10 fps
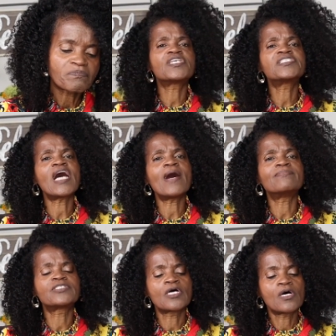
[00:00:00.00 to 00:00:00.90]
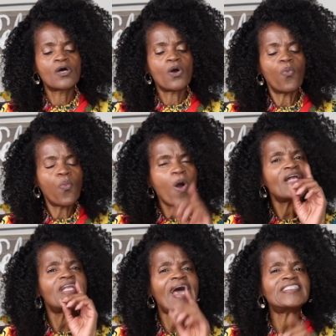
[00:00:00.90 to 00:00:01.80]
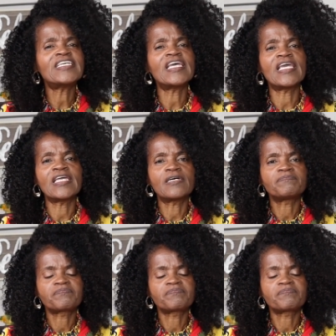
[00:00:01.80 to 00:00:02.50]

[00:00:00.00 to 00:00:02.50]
The Psalms 119,